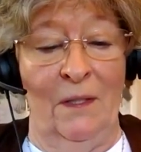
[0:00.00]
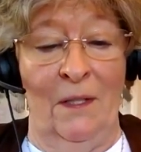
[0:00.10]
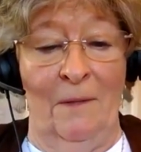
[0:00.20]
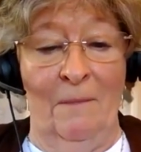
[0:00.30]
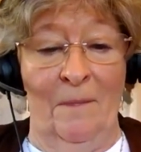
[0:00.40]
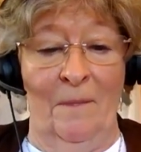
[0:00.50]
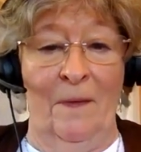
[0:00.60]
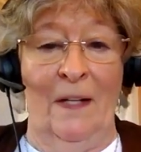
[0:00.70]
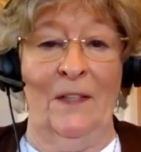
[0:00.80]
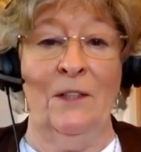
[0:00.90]

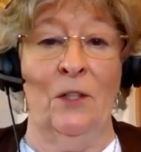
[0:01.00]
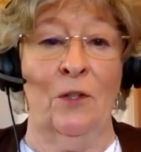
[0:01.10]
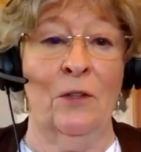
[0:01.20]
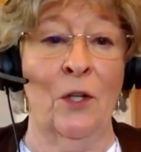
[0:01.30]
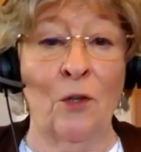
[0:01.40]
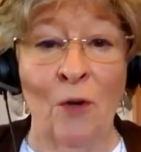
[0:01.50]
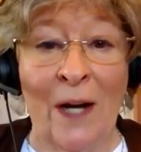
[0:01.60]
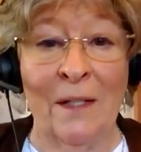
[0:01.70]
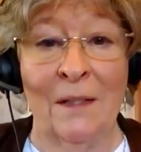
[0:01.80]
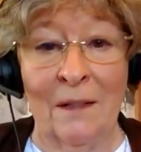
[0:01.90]
I think the
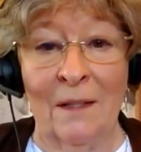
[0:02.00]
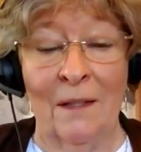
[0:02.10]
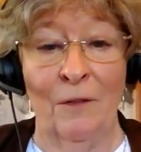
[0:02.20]
credit